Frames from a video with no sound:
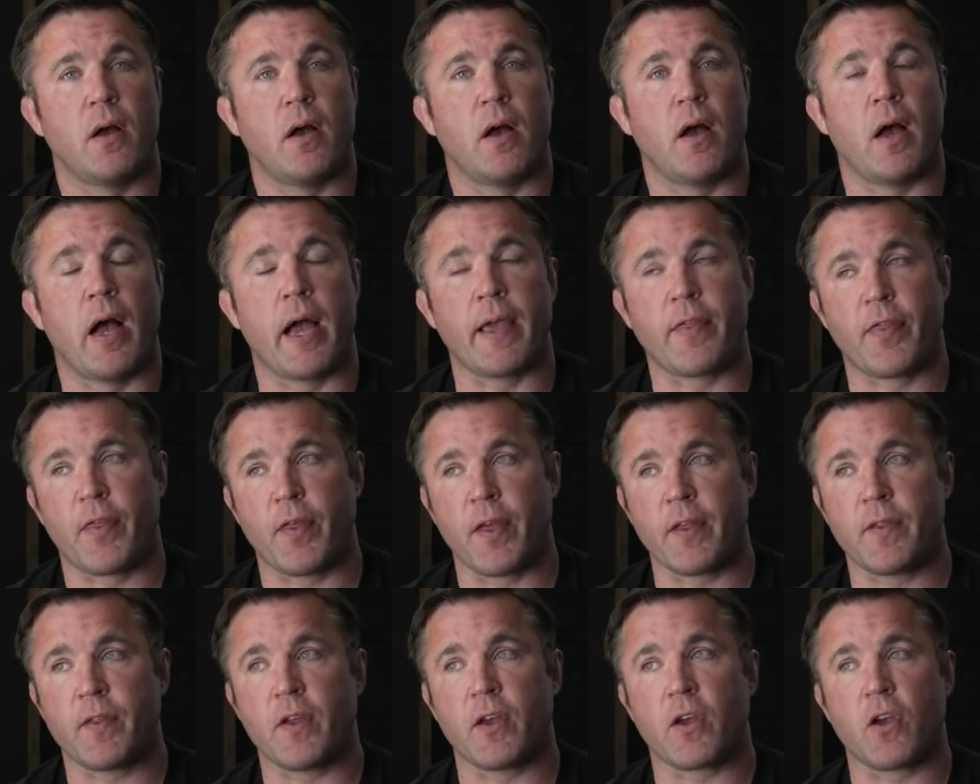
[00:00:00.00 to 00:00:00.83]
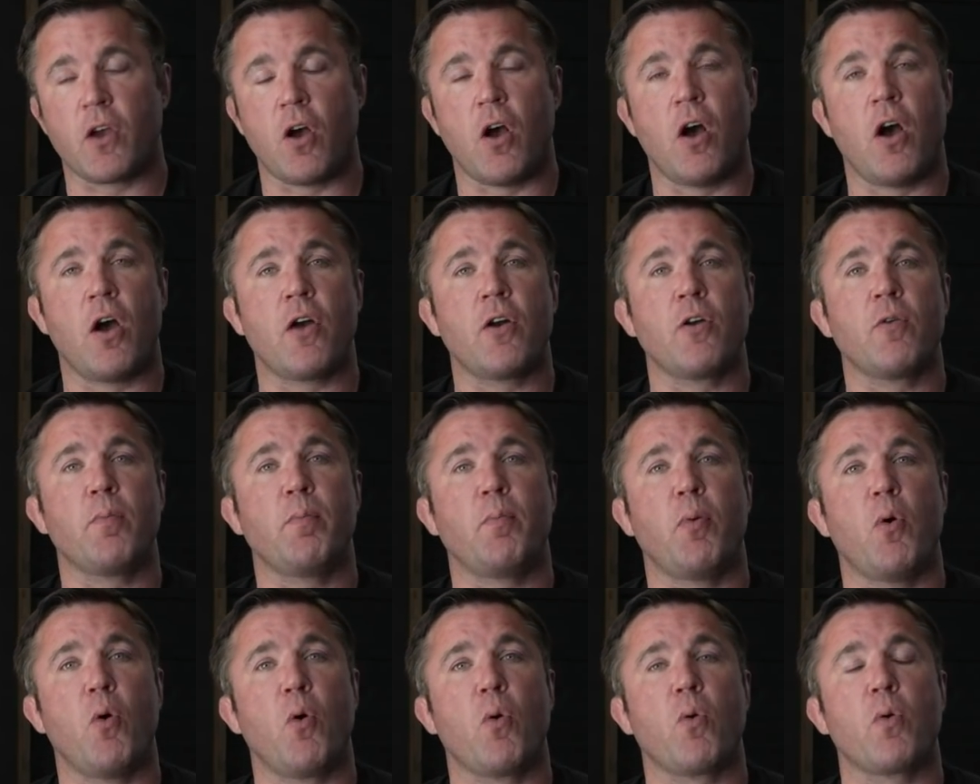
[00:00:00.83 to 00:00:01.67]
I think that Conor
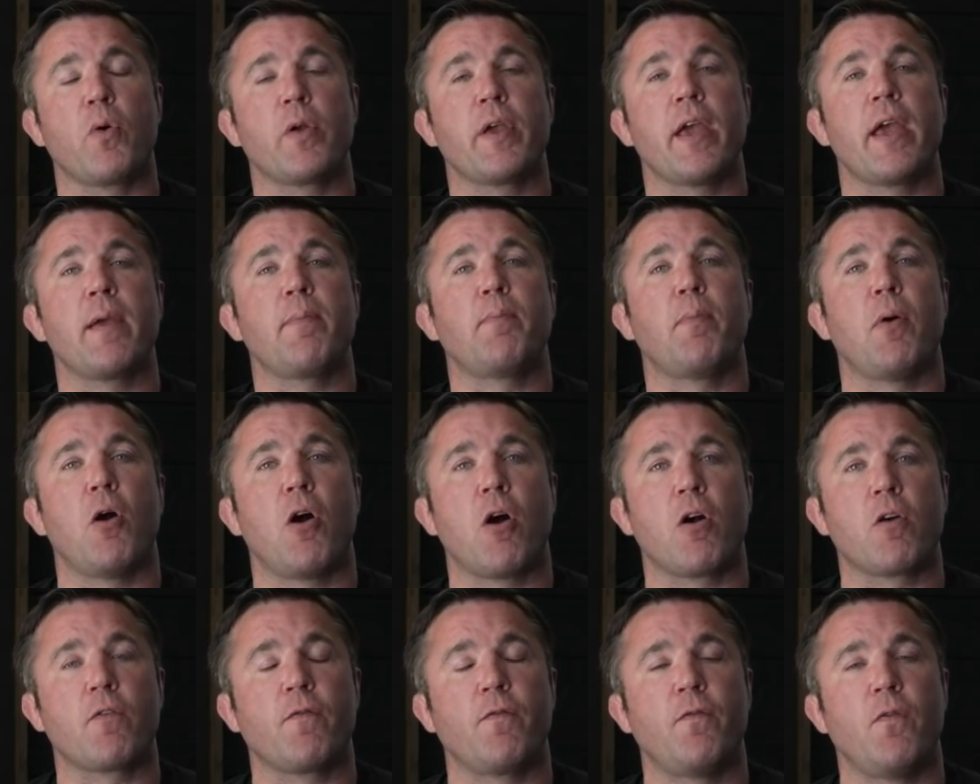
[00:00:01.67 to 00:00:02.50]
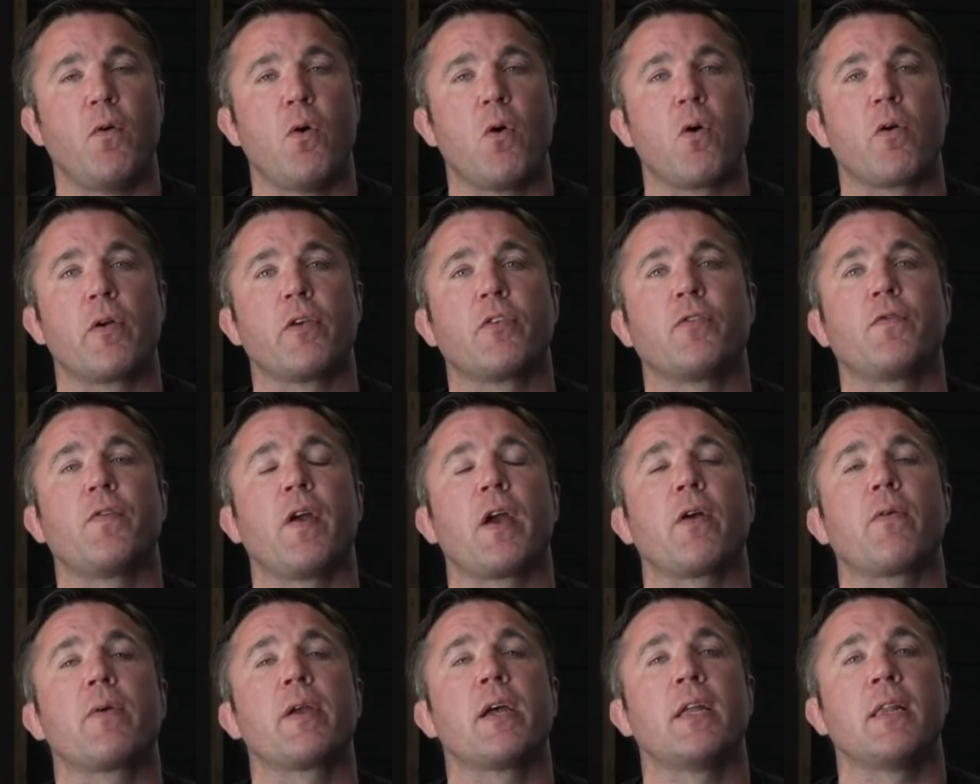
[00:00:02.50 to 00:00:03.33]
Poirier part four is
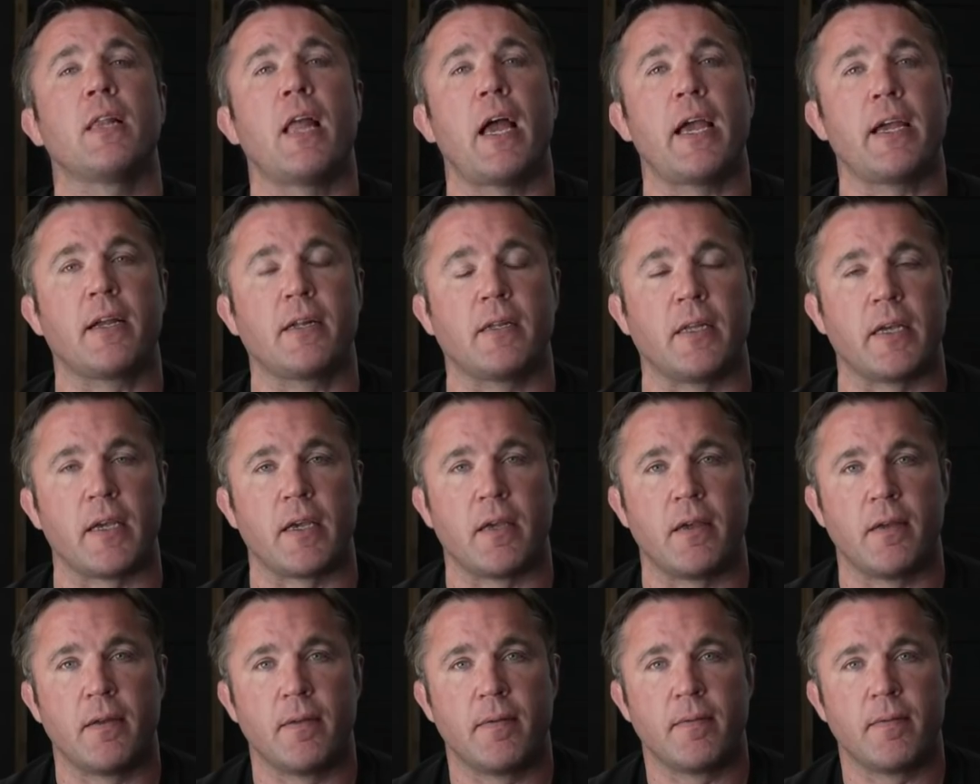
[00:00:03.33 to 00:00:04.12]
very unlikely.